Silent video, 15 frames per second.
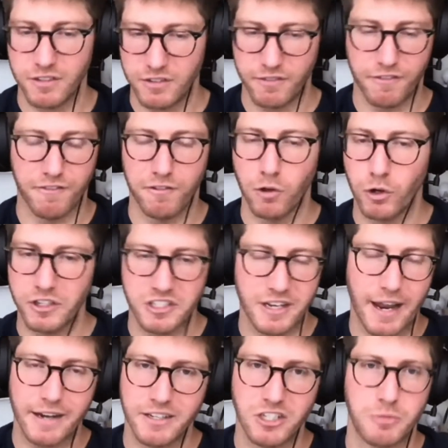floor
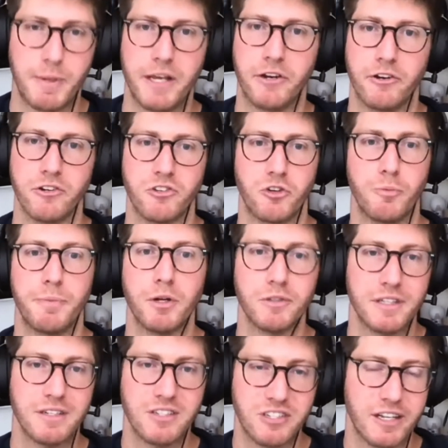standing speakers or
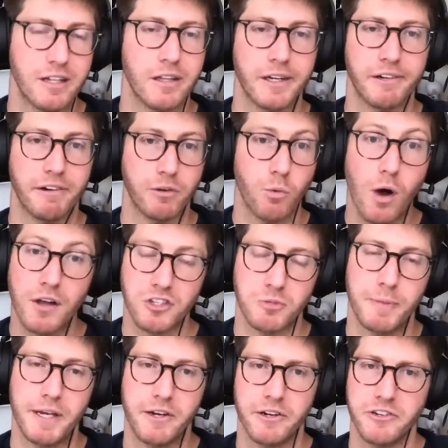built-in ceiling or in-wall
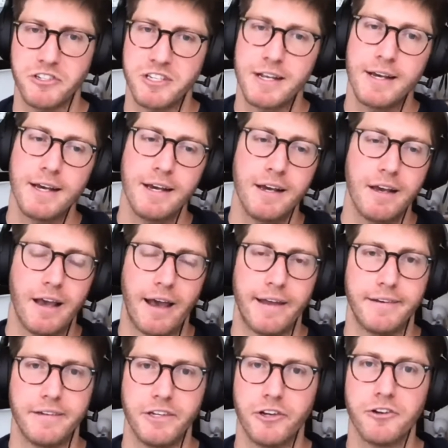speakers.
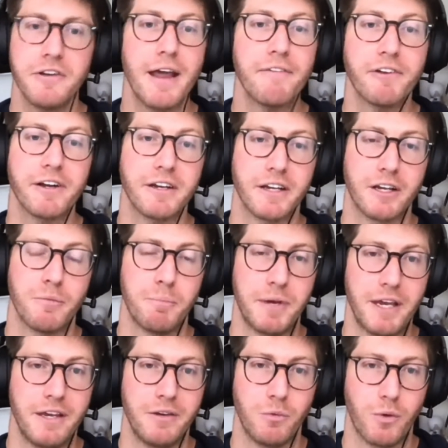And you're never going to
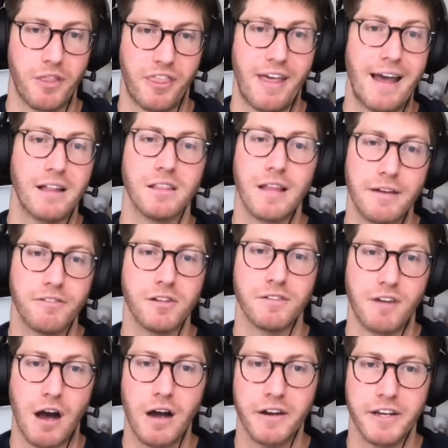compete with that level of
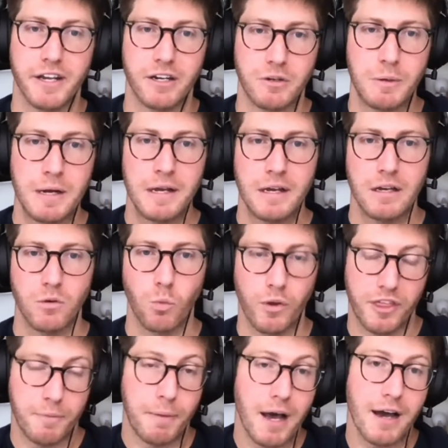audio with
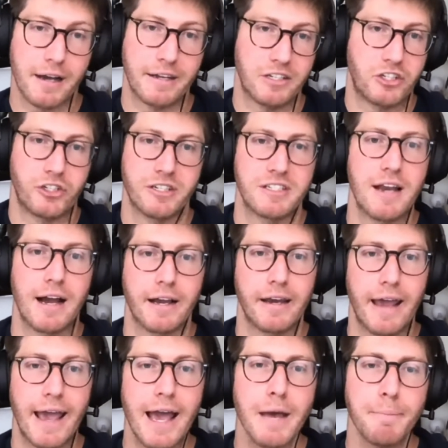a puck. It's just not going
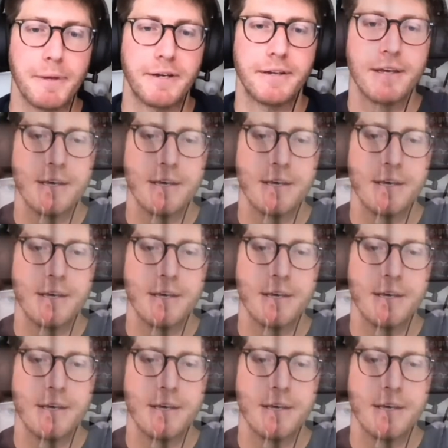to happen.